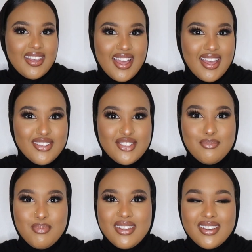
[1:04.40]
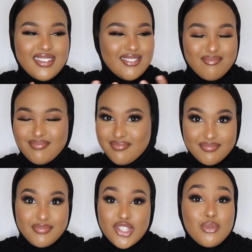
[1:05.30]
Yeah, just
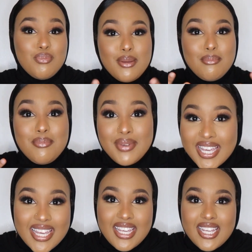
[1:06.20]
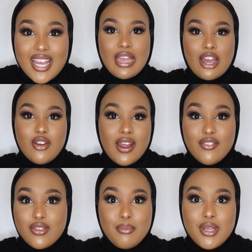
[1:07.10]
be me. I don't
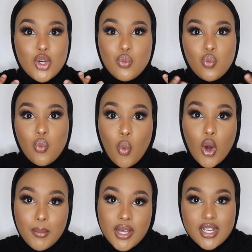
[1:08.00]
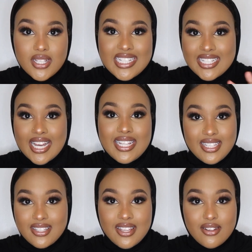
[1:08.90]
have to be the woman
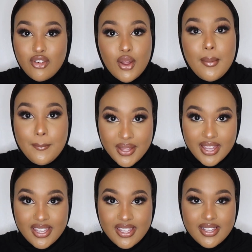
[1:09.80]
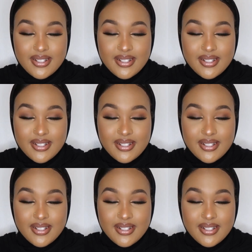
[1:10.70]
society said I've got to be.